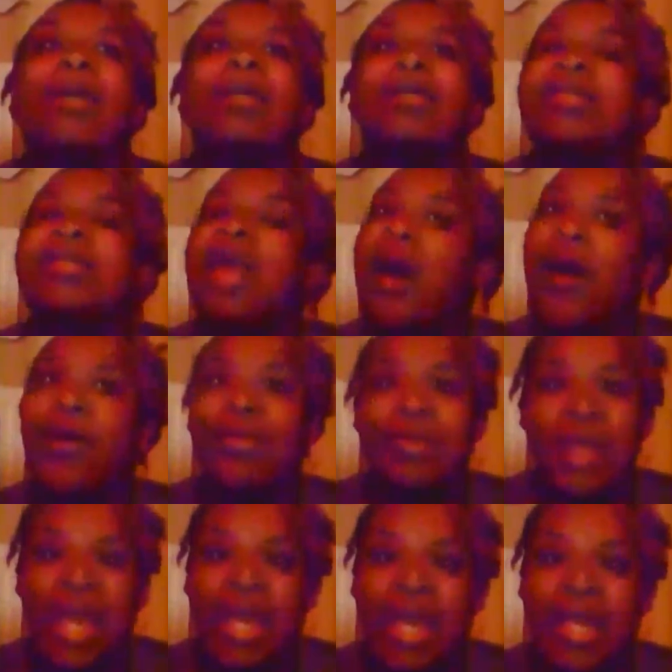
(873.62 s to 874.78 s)
just that whole
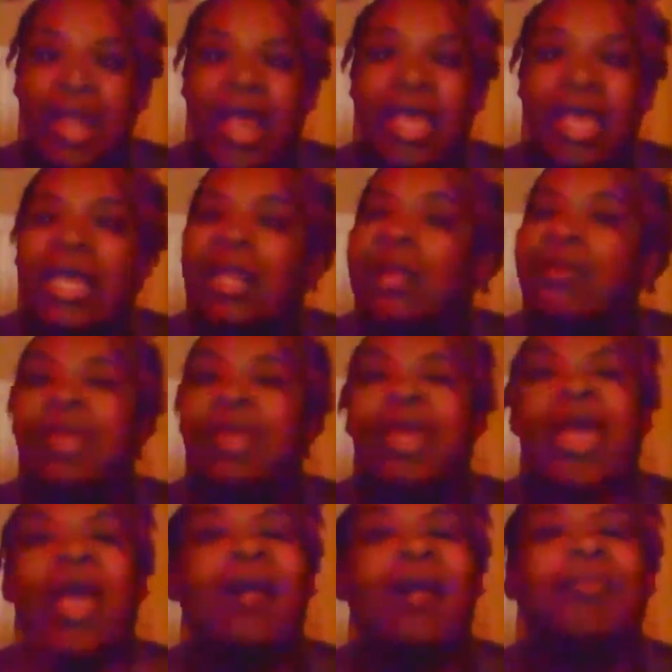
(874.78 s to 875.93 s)
day, like he literally
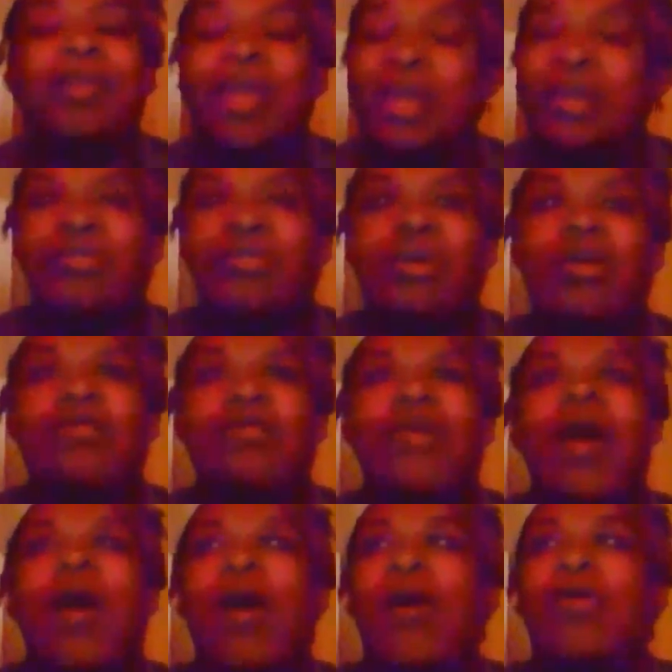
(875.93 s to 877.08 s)
had complete control of
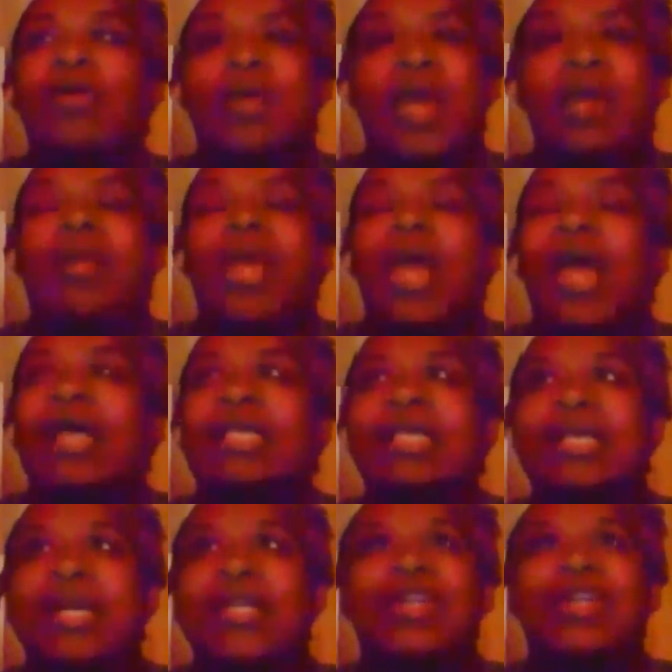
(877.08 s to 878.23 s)
that whole day. We had
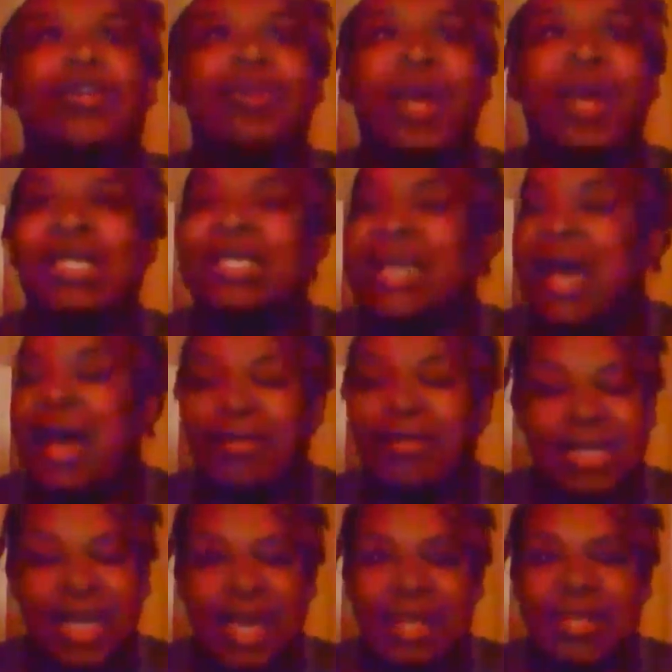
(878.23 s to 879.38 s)
such a great time
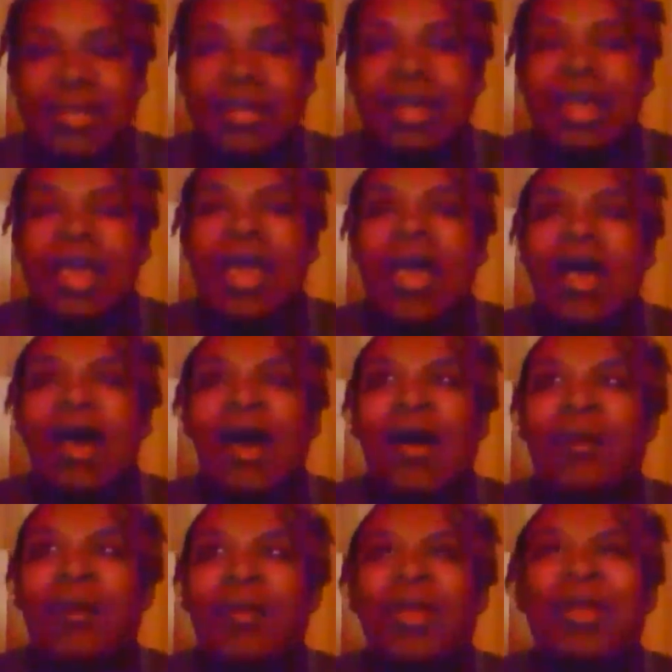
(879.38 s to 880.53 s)
together,
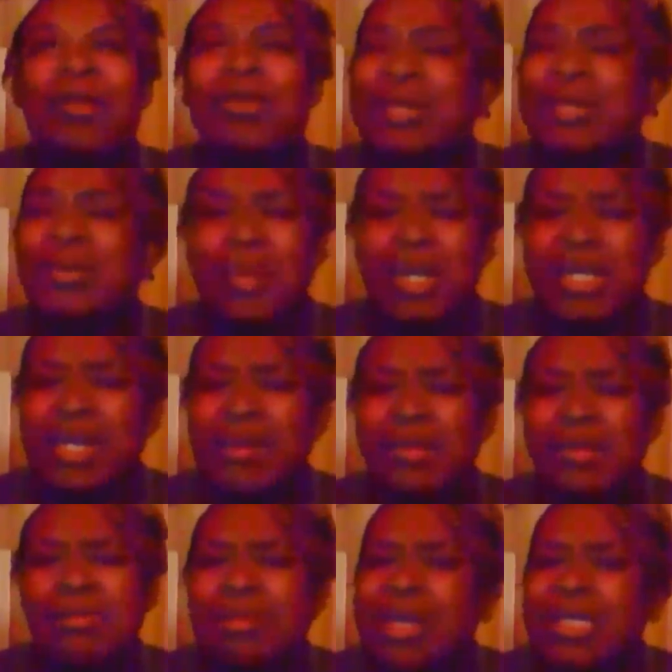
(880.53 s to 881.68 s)
and it was
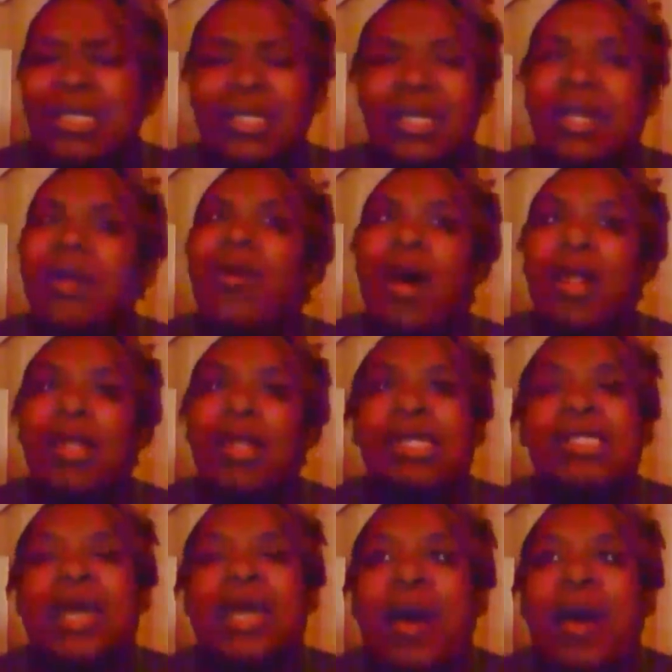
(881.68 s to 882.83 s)
much needed
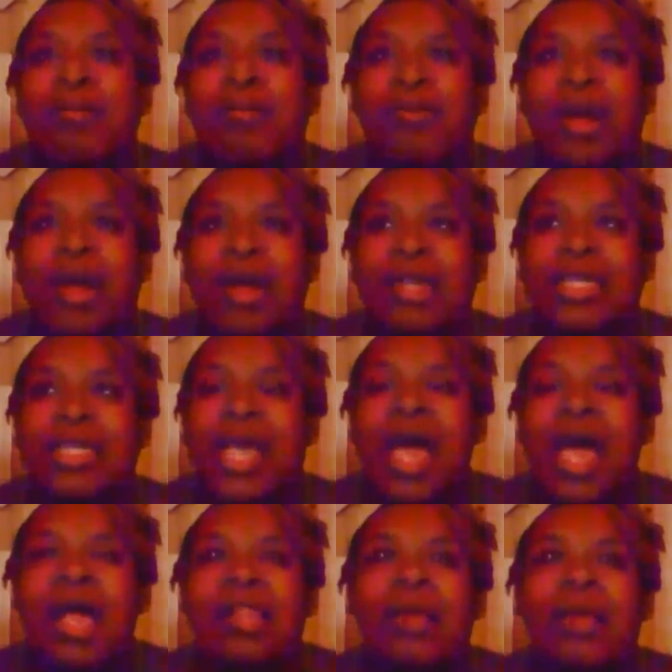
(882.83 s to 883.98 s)
quality time for us.
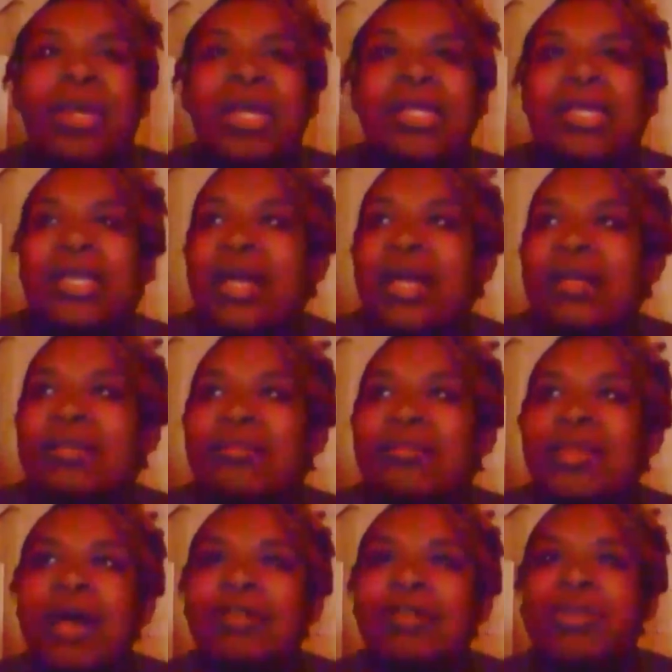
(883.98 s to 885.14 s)
Like we get together
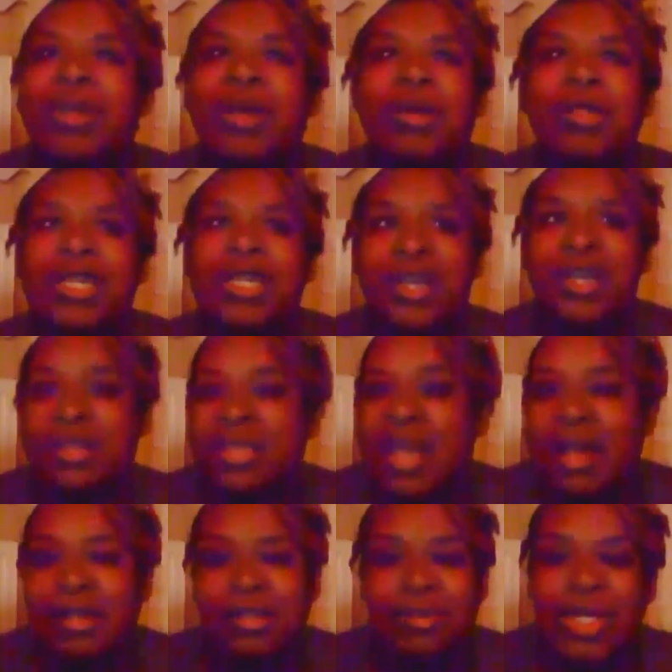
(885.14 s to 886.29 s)
sometimes, we go to each other's
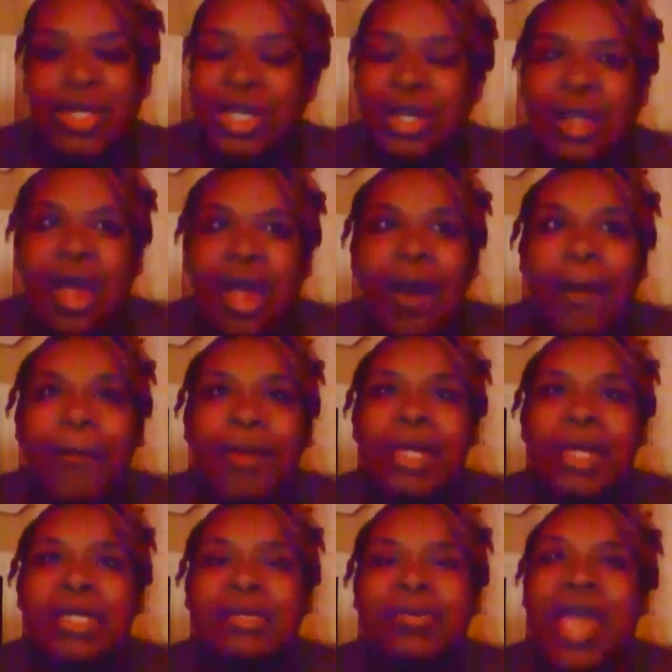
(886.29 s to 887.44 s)
house and we chill out,
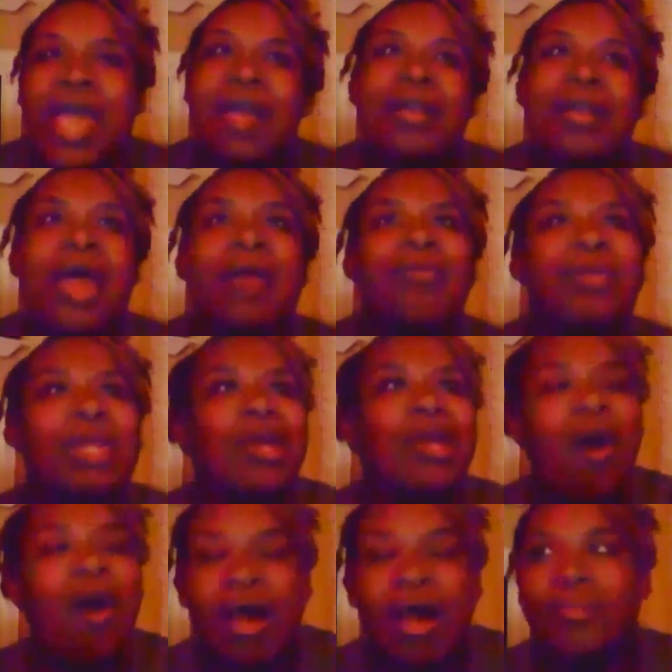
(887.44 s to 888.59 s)
but we hadn't like really
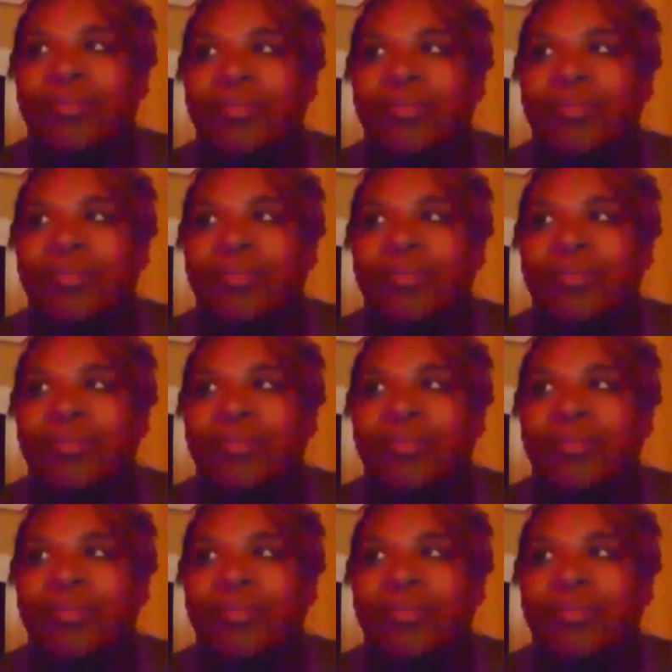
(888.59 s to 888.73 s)
gone,